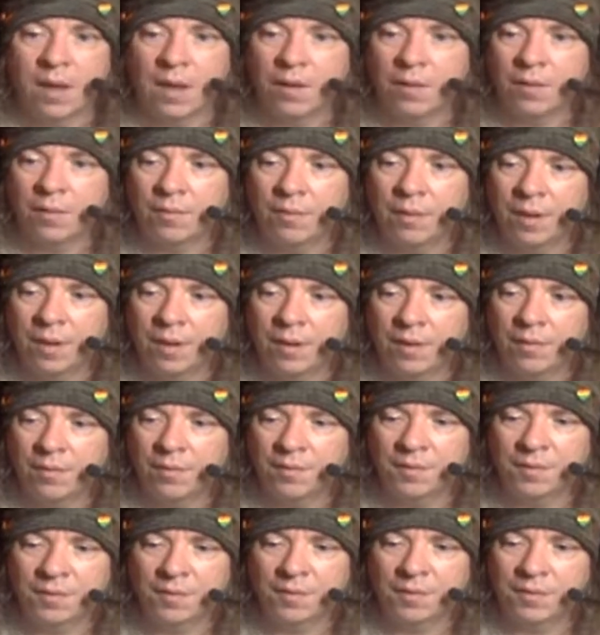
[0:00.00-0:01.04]
I
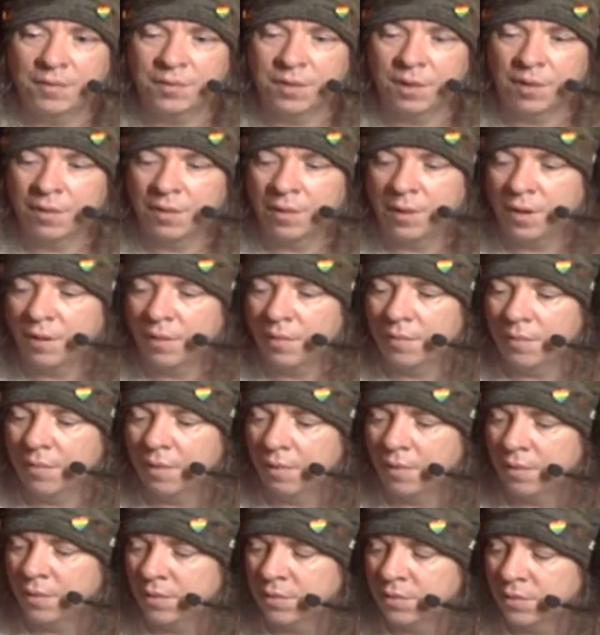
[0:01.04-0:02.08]
don't know the genre. I don't
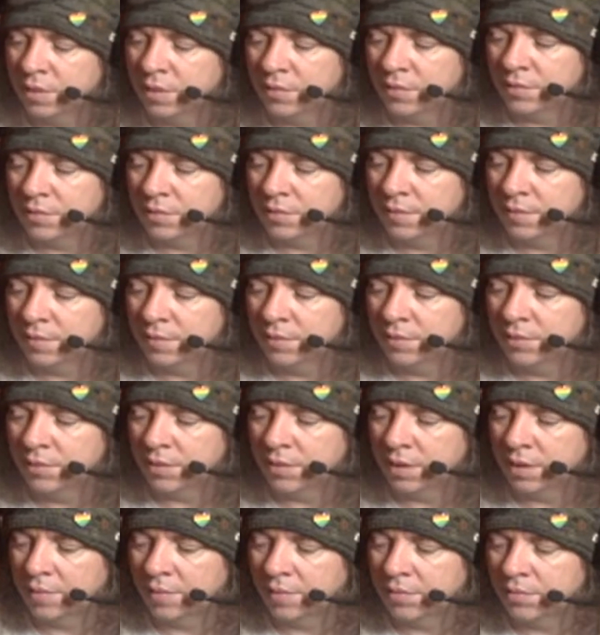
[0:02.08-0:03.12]
know the genres of the
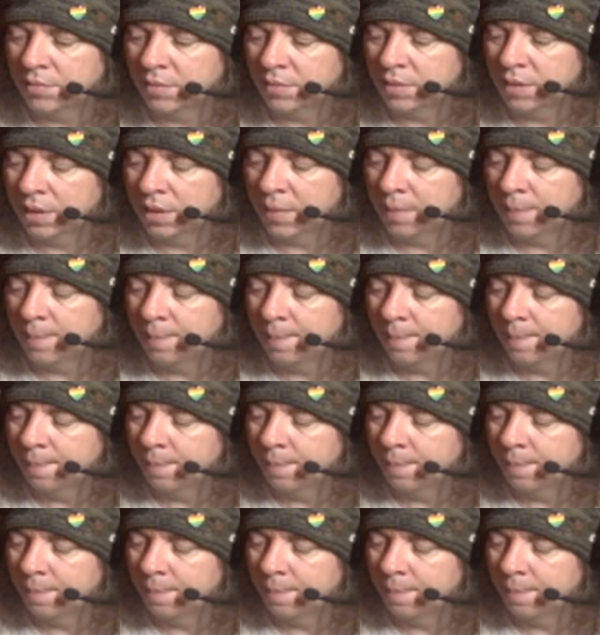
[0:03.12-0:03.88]
music I listen to now.